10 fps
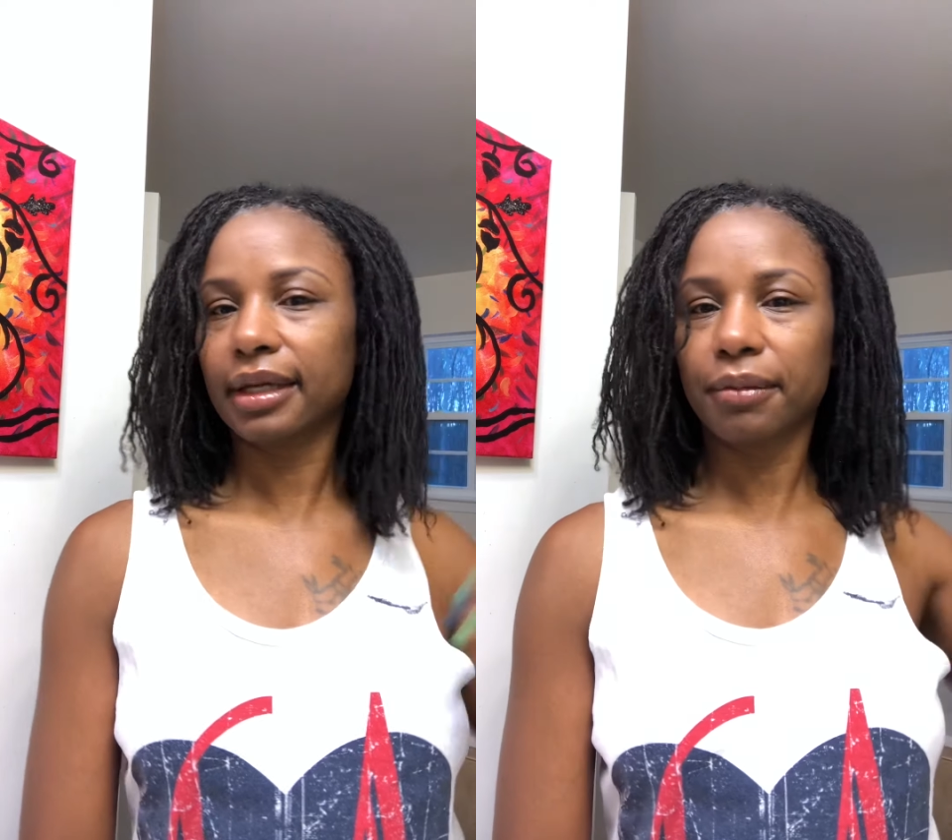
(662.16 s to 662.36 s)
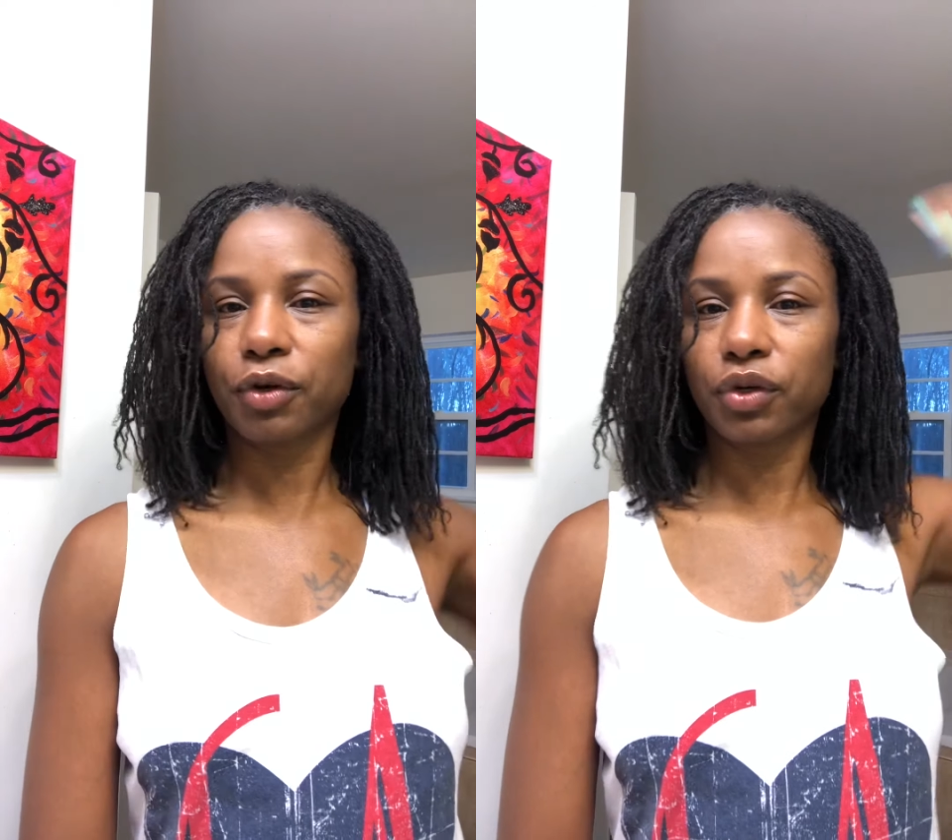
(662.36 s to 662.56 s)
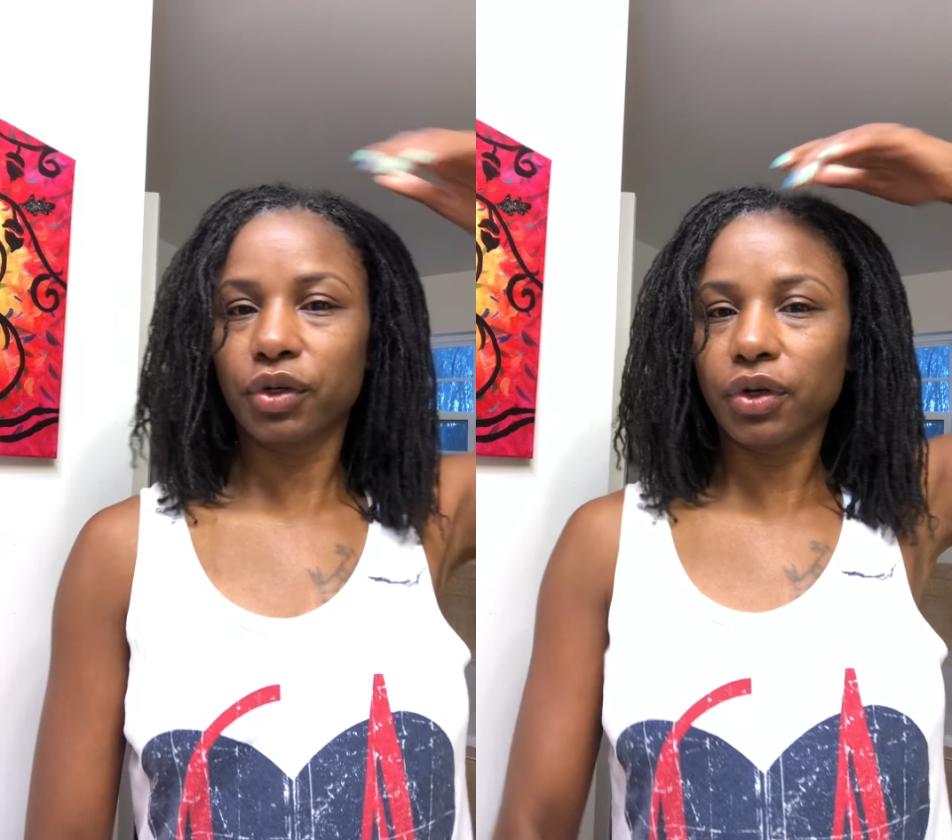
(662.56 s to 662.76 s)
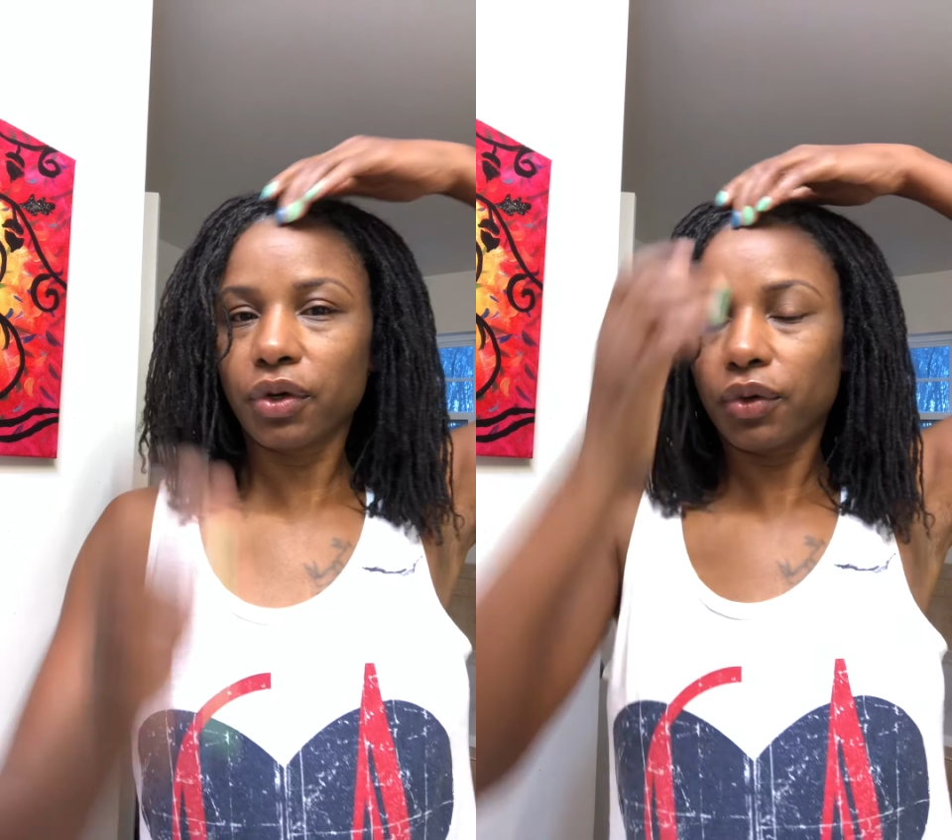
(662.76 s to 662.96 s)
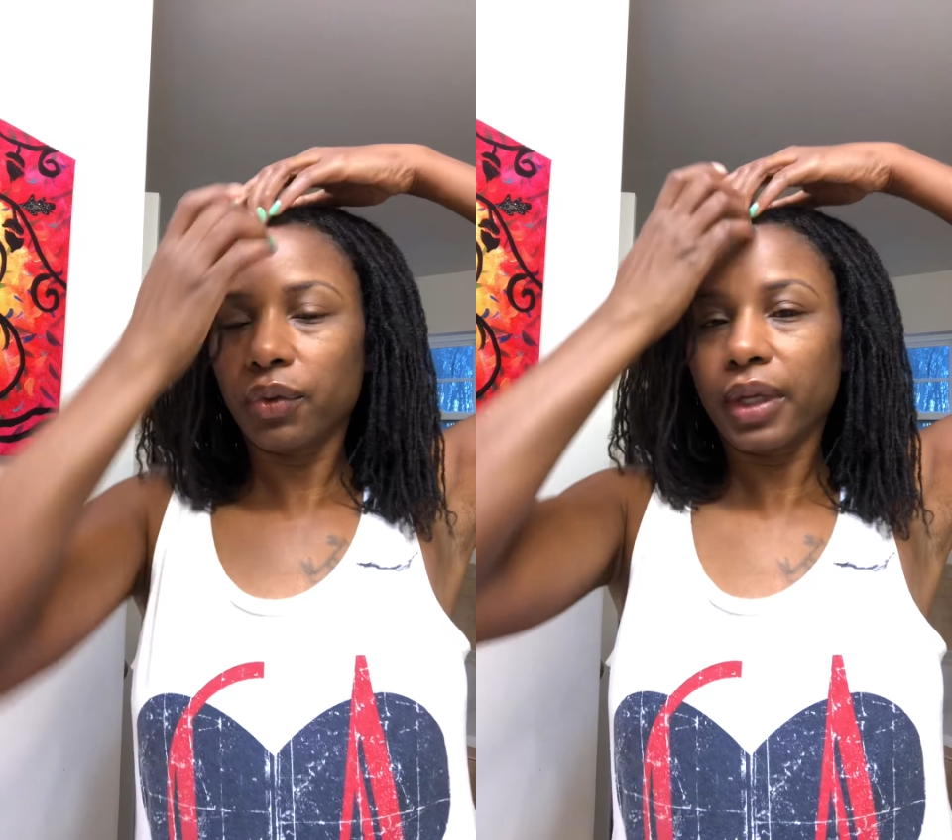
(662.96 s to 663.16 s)
I'm going to
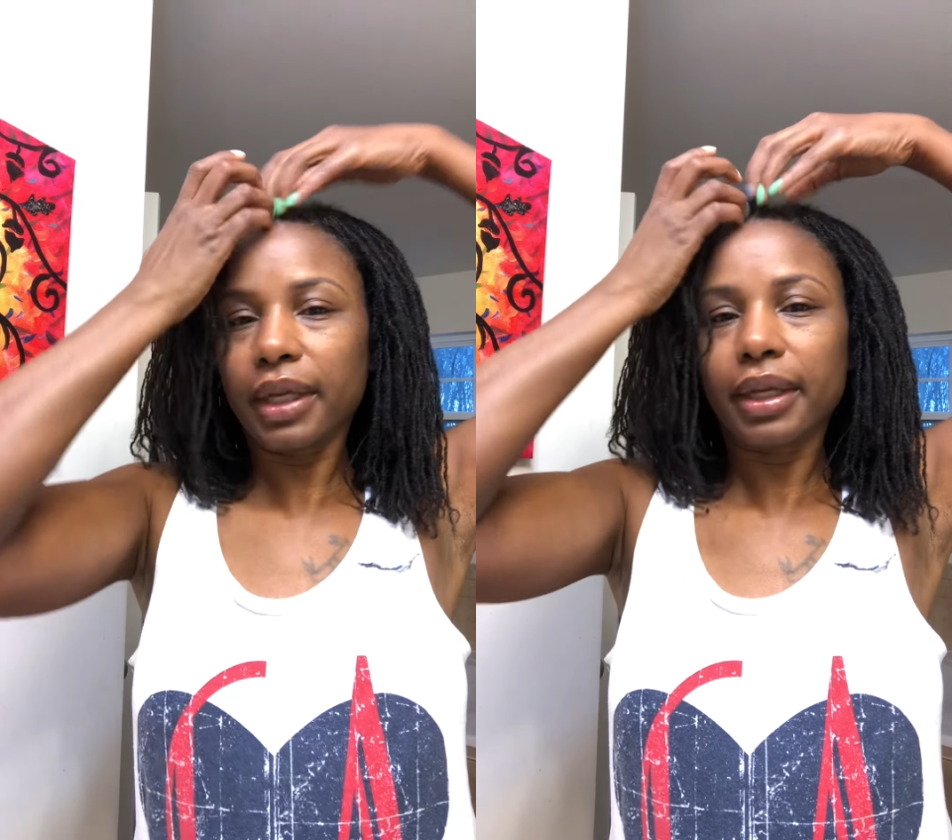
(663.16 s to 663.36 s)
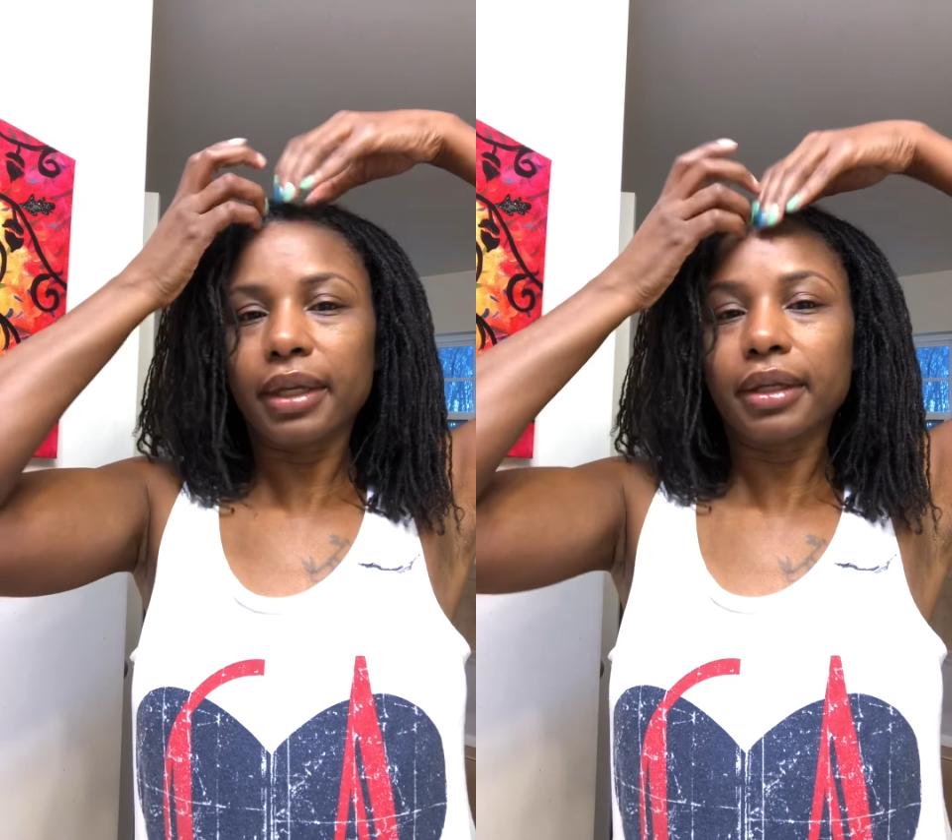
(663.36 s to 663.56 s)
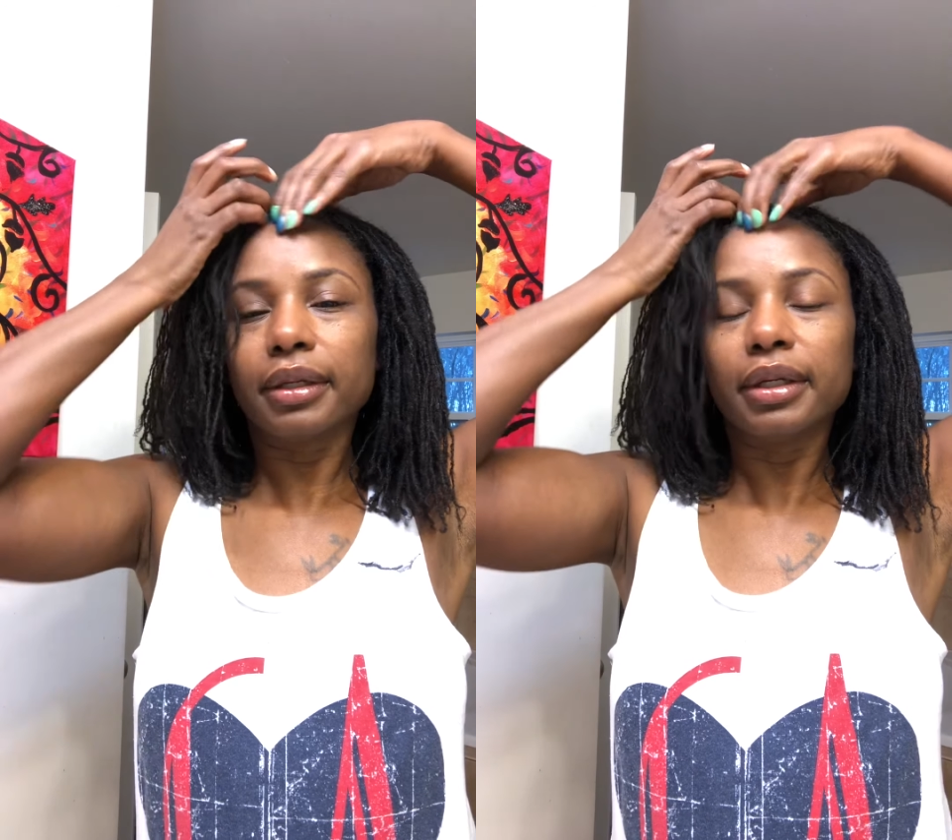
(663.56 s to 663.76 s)
go and